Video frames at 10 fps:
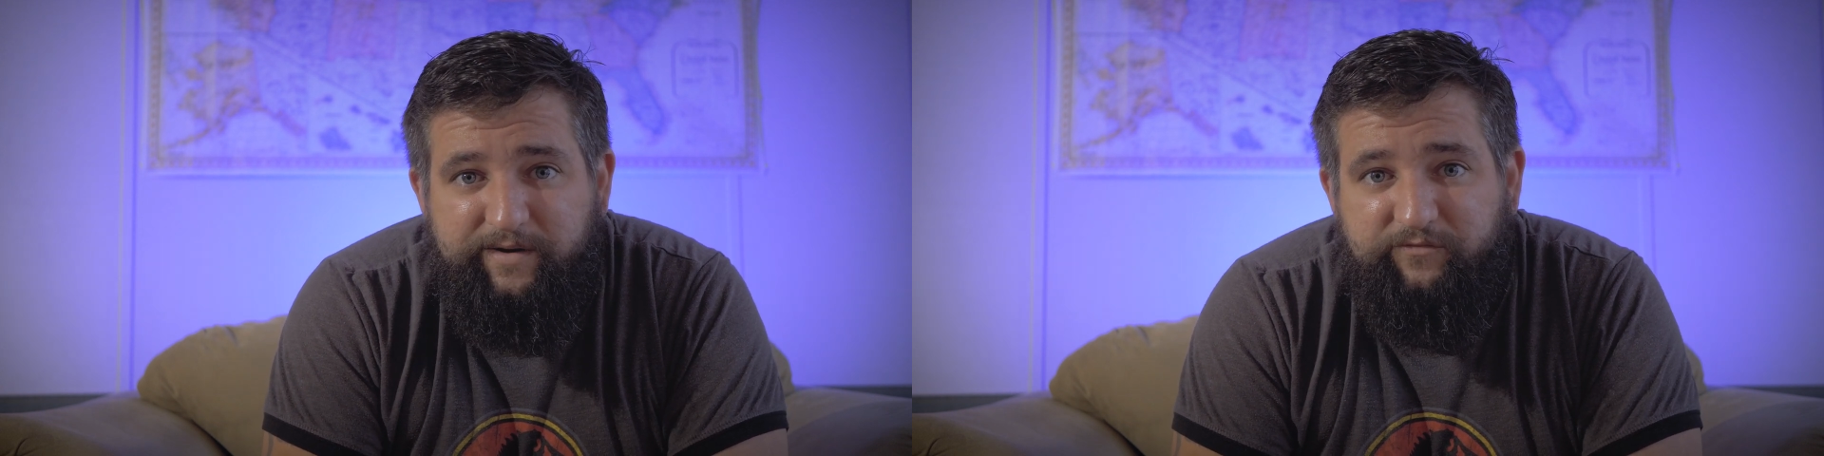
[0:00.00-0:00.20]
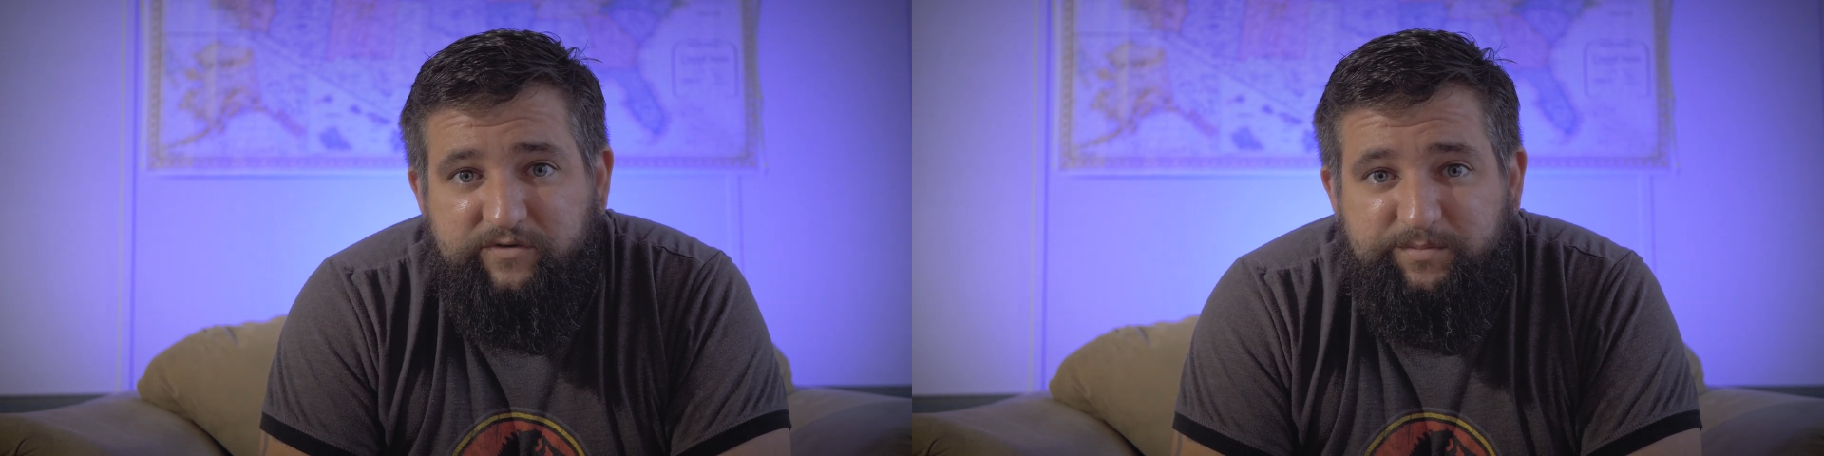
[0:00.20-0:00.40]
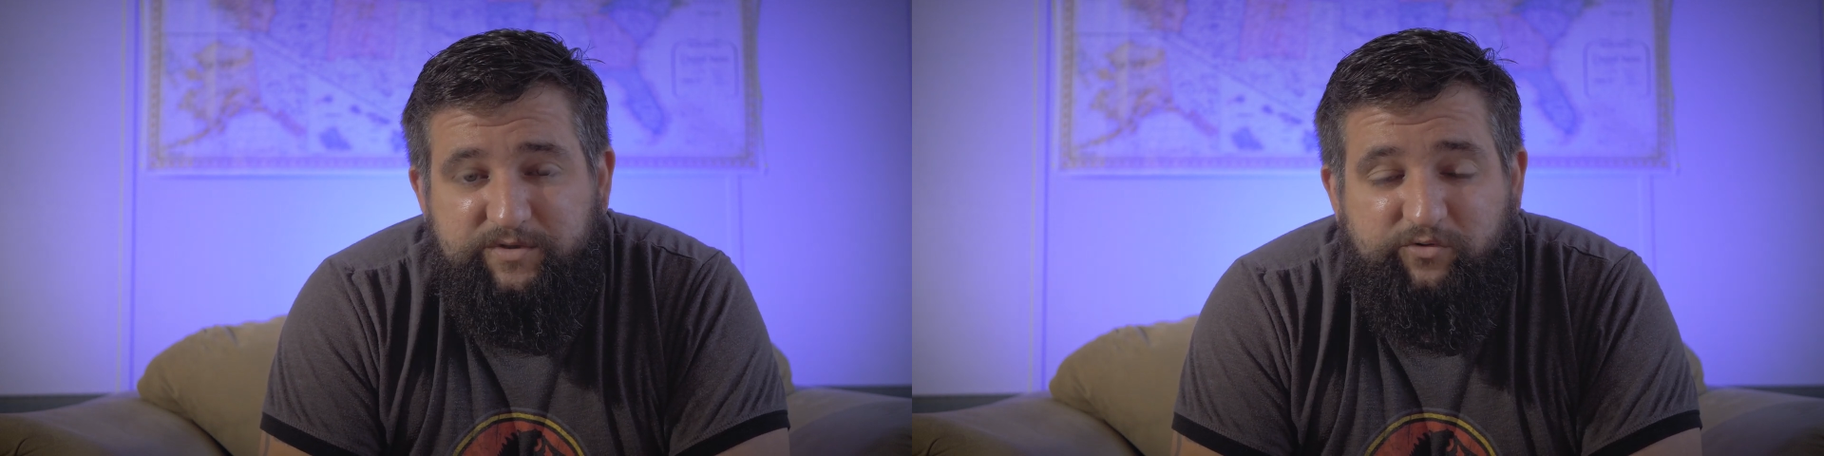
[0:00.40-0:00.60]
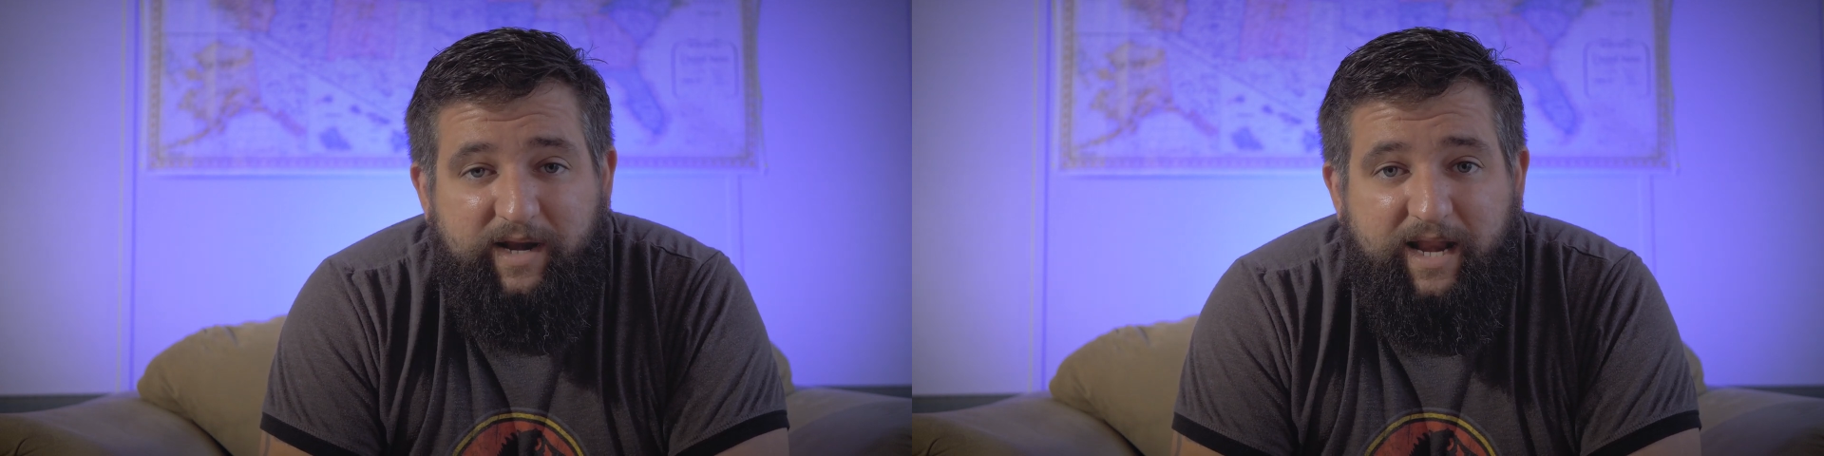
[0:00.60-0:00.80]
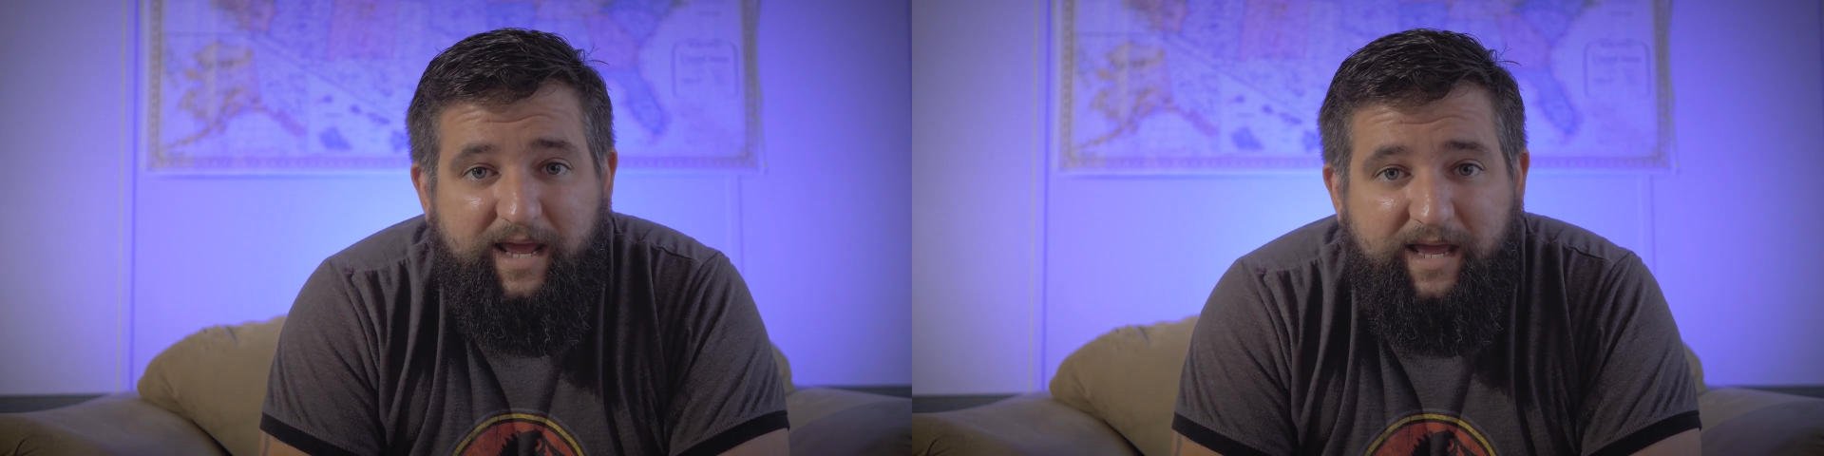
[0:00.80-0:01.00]
difference
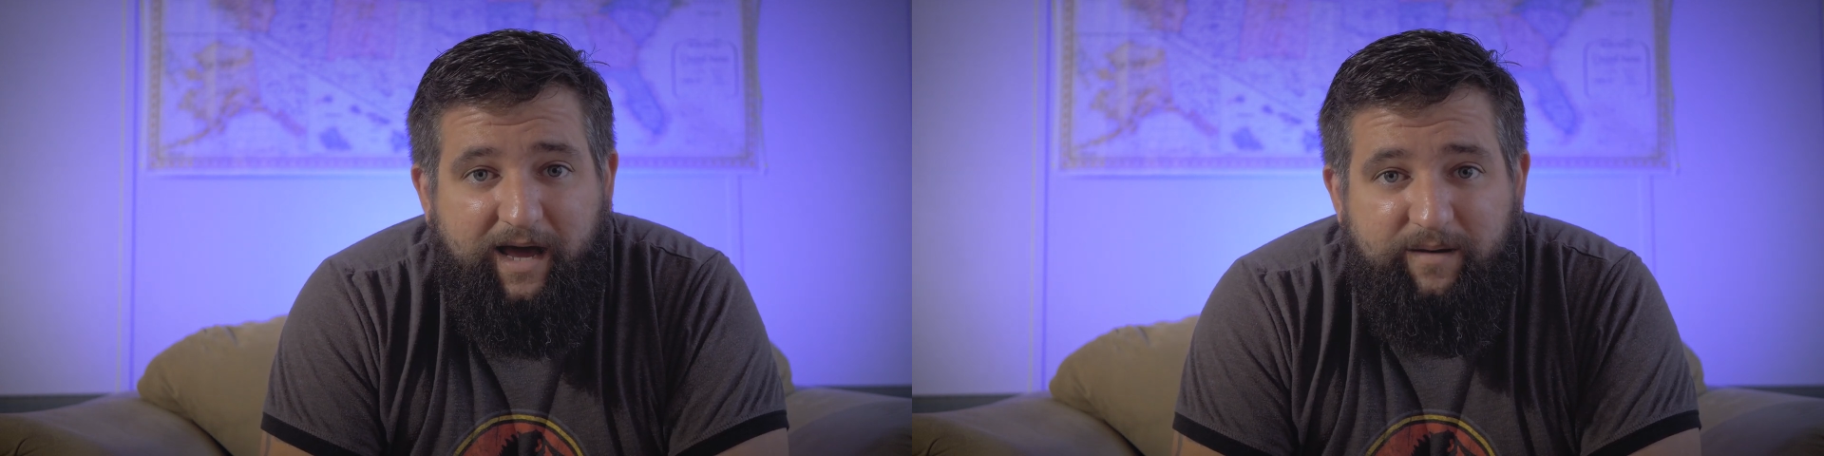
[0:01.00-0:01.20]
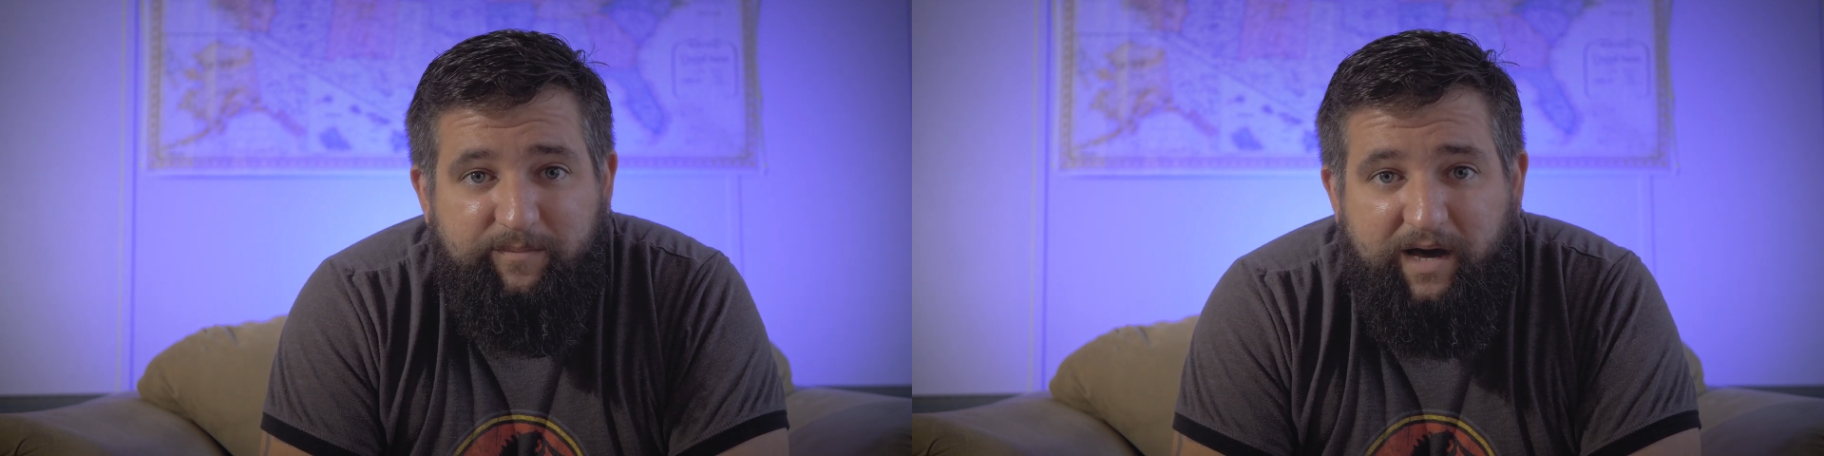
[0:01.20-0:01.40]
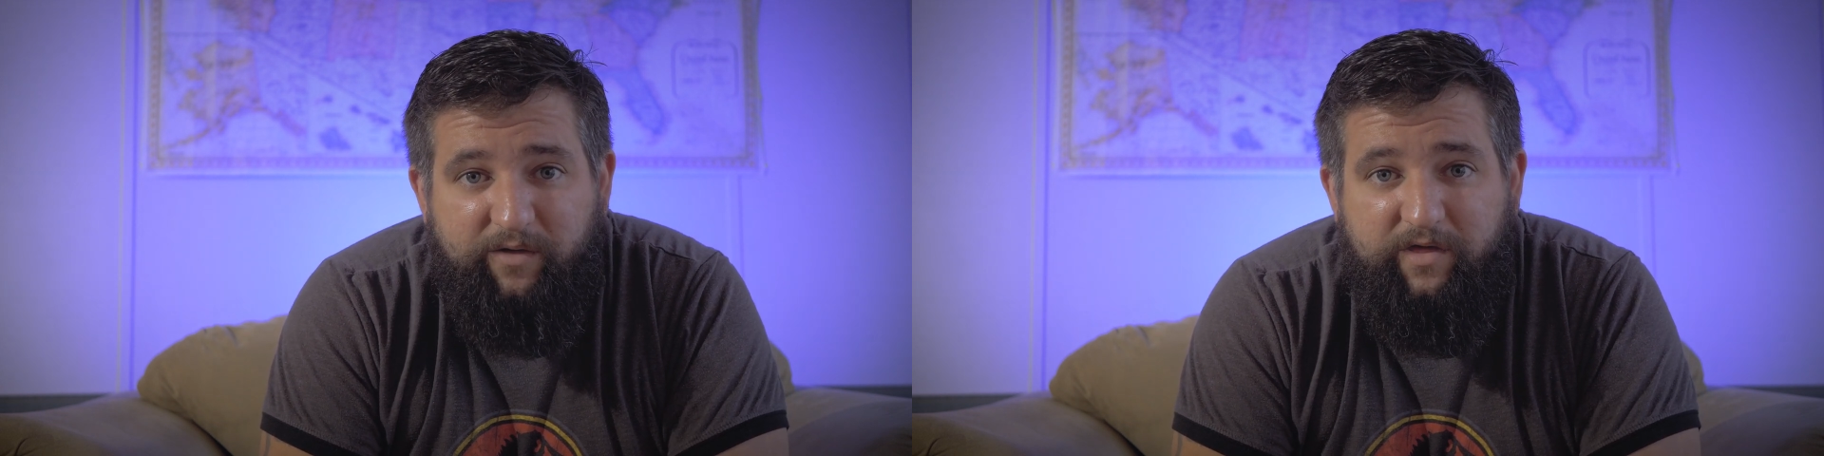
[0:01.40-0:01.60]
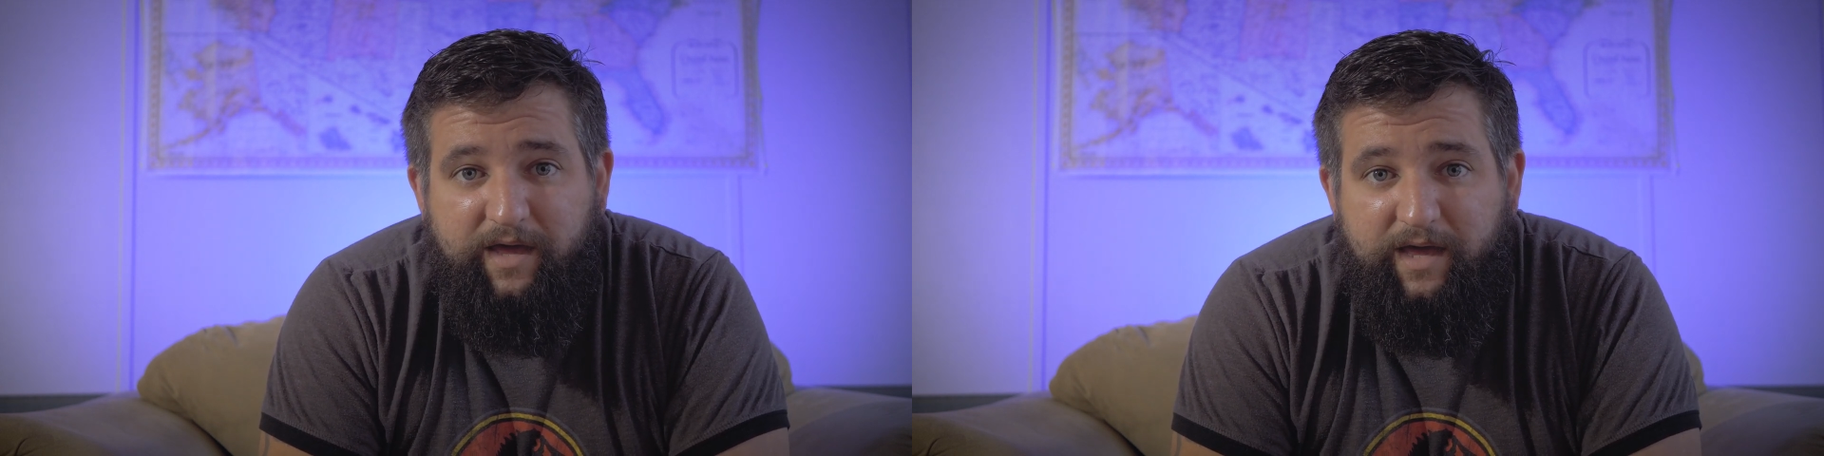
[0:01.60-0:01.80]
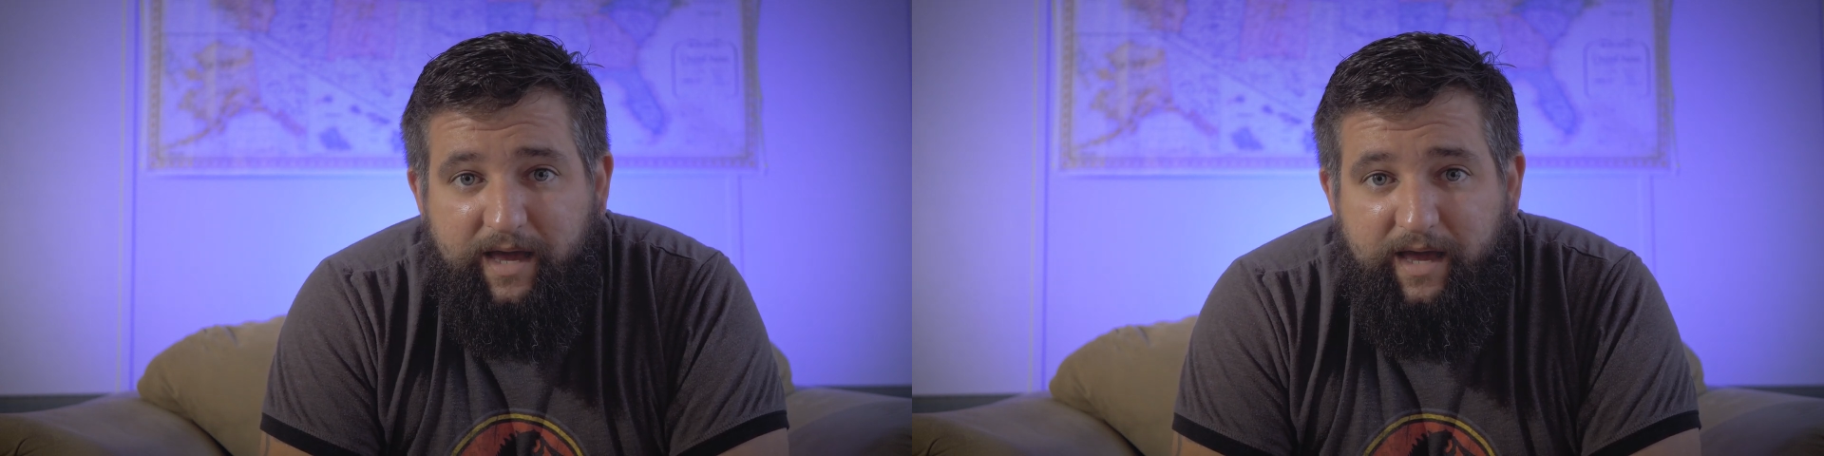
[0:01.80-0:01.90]
between a cottonmouth